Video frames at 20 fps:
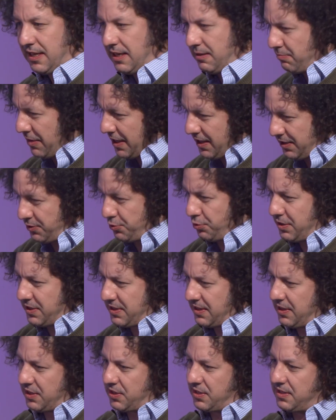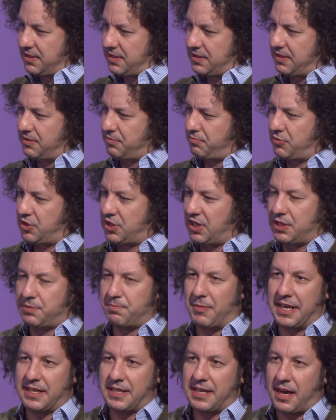In many jurisdictions, the judge
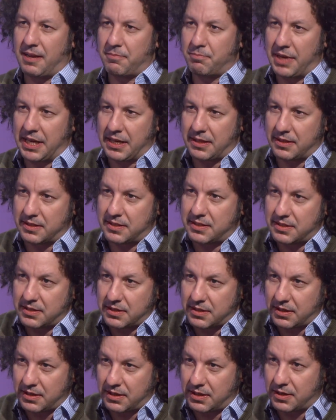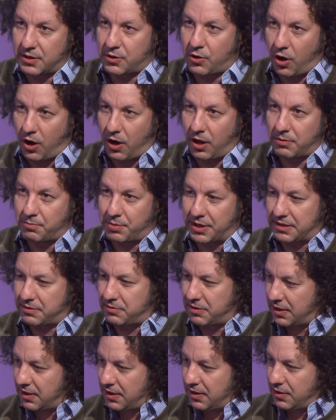might not make this call, but
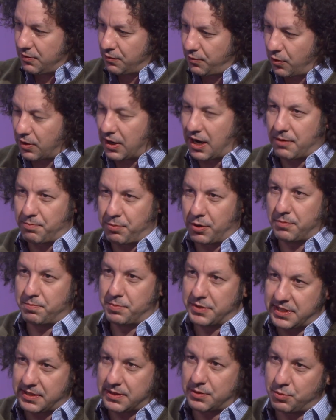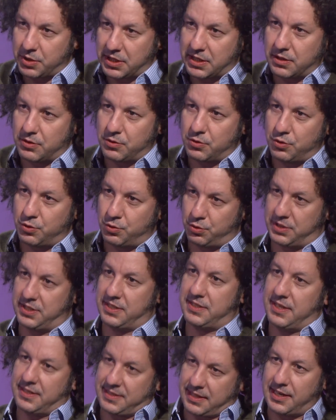for our purposes, we could use
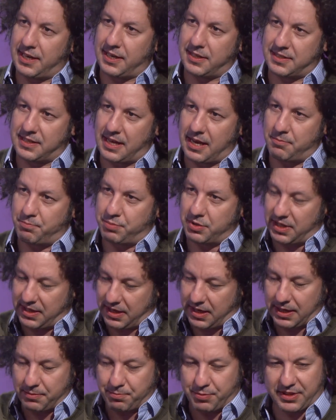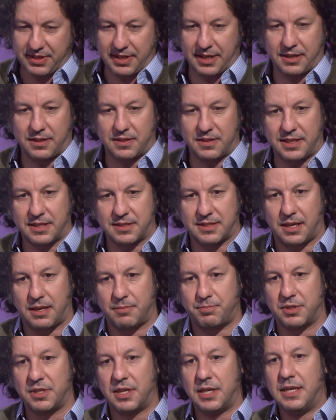this as an example, a hypothetical
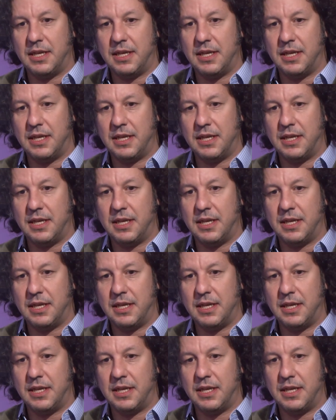example.